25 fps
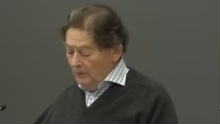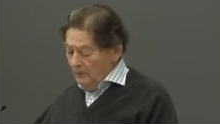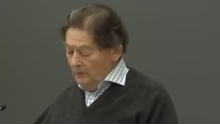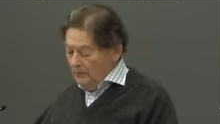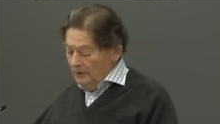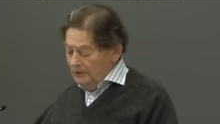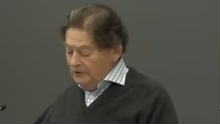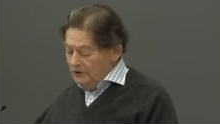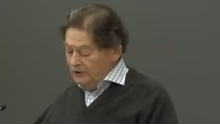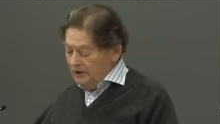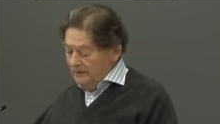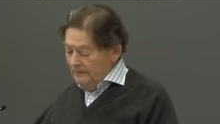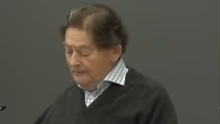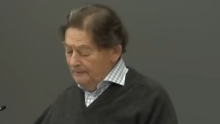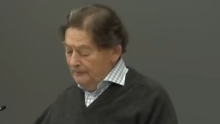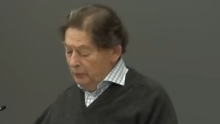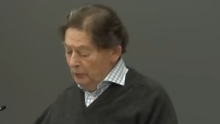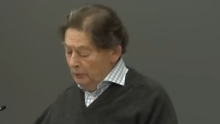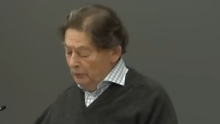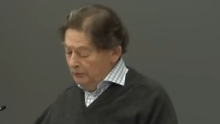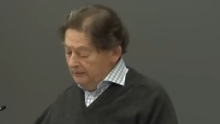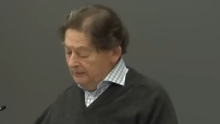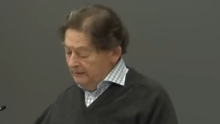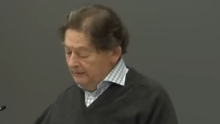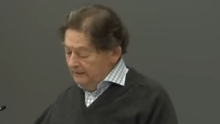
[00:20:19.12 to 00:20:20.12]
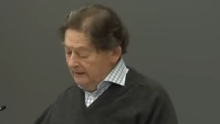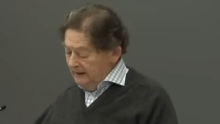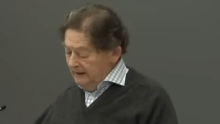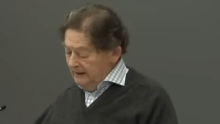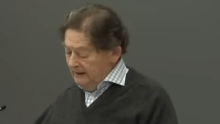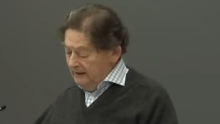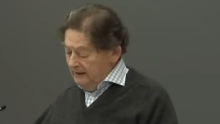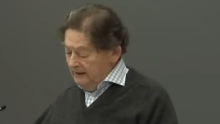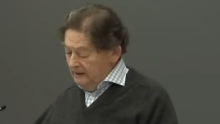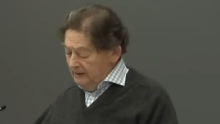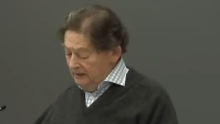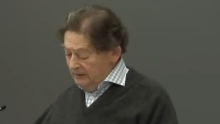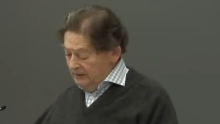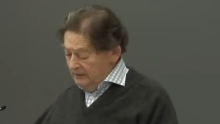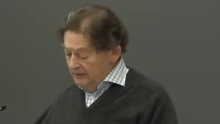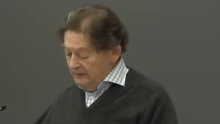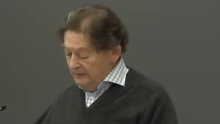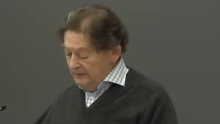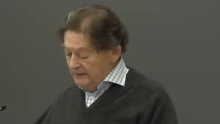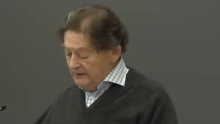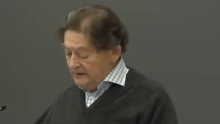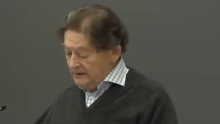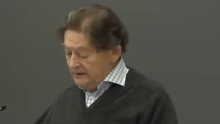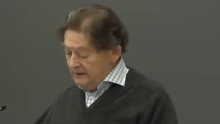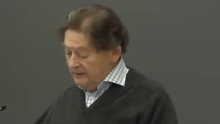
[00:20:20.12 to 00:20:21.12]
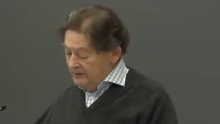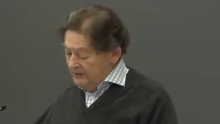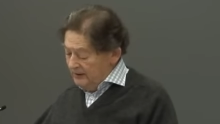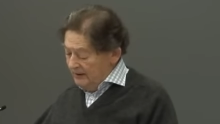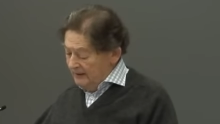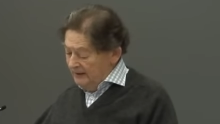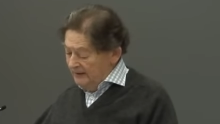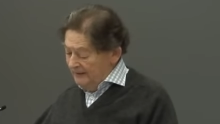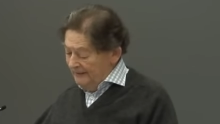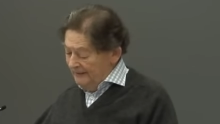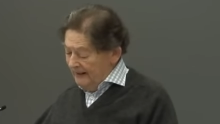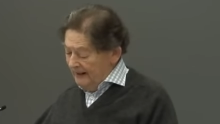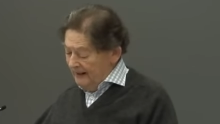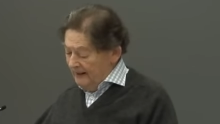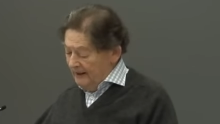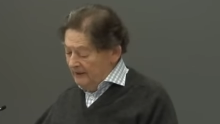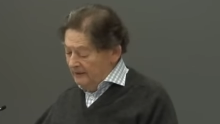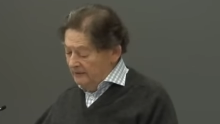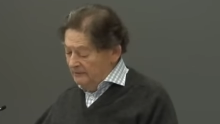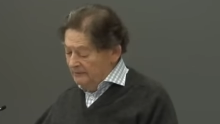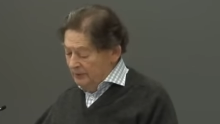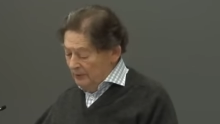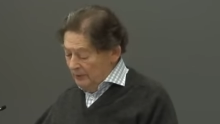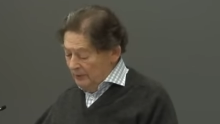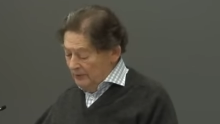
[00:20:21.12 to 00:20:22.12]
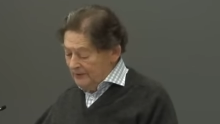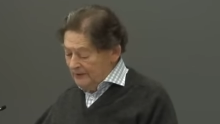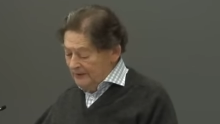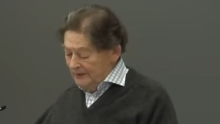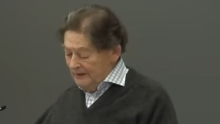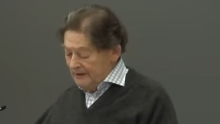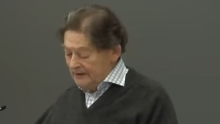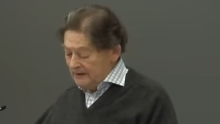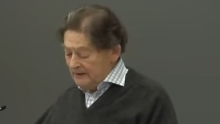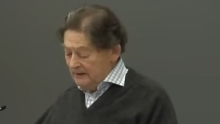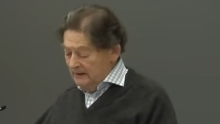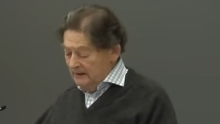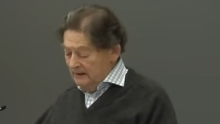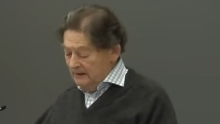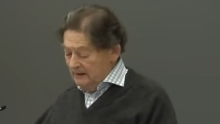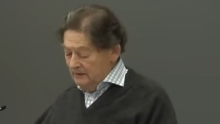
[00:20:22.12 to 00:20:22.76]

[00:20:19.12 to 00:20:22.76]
which importantly includes control of our own borders